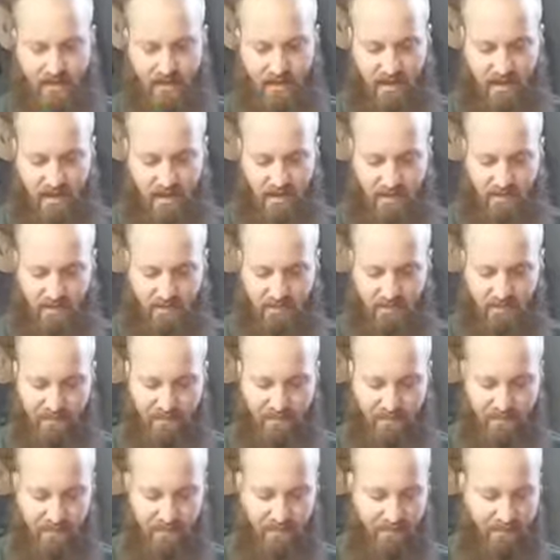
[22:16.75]

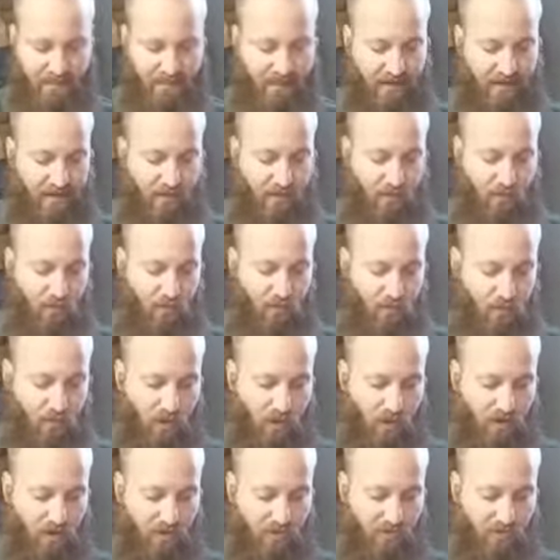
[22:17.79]
Volume
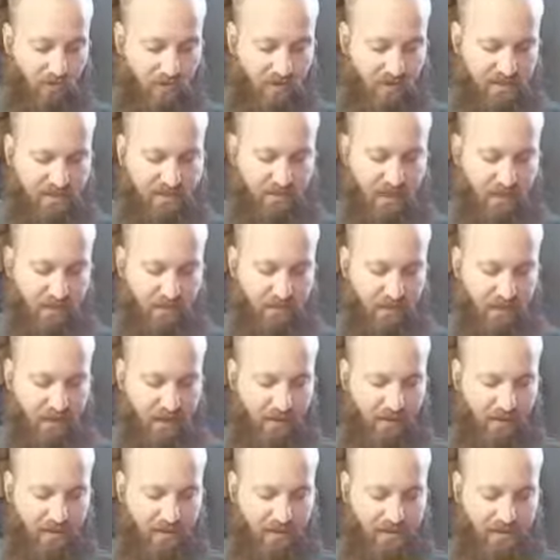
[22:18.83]
1 was
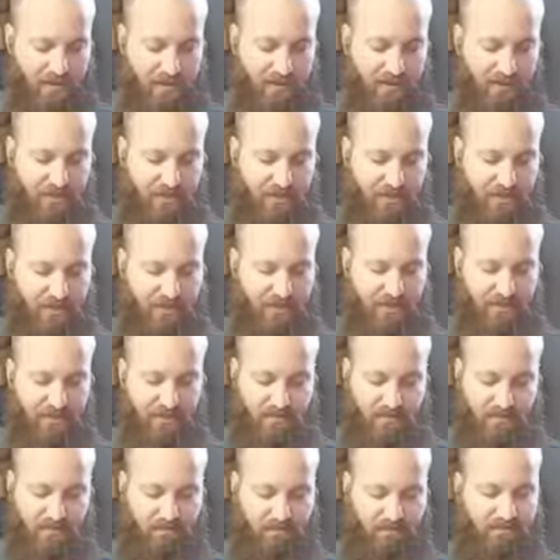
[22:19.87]
self-published, so that's
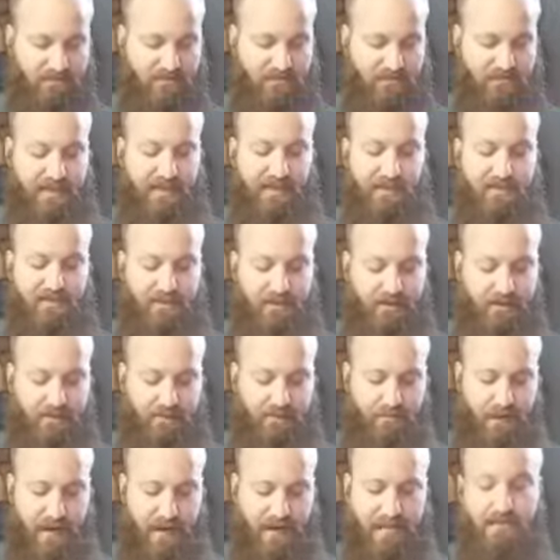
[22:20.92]
damn near
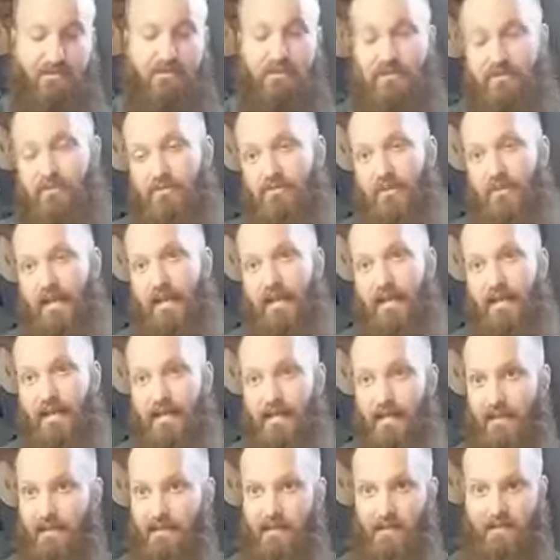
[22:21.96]
impossible to find,
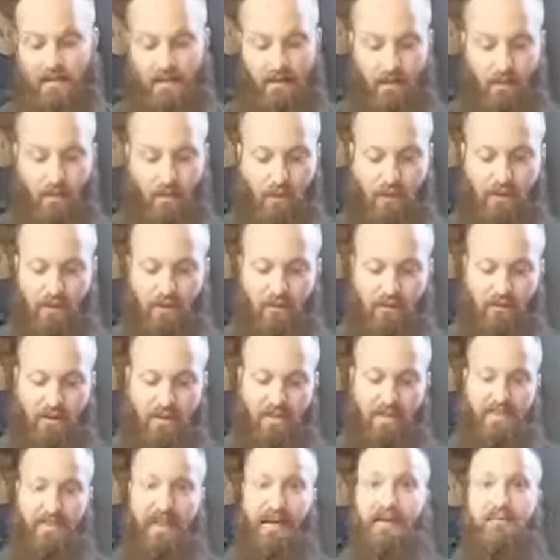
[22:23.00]
and well over
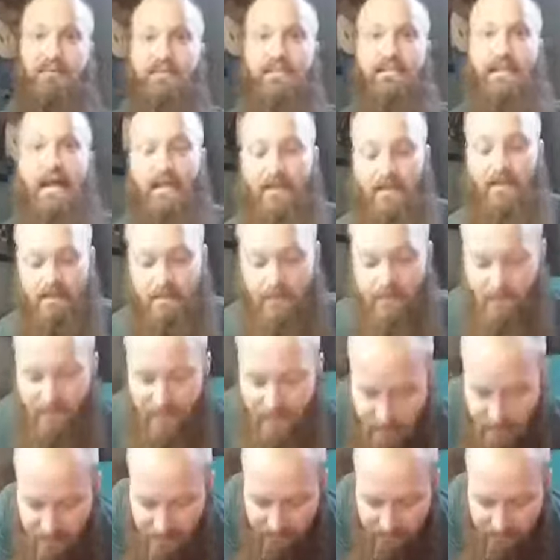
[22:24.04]
$1,000 a piece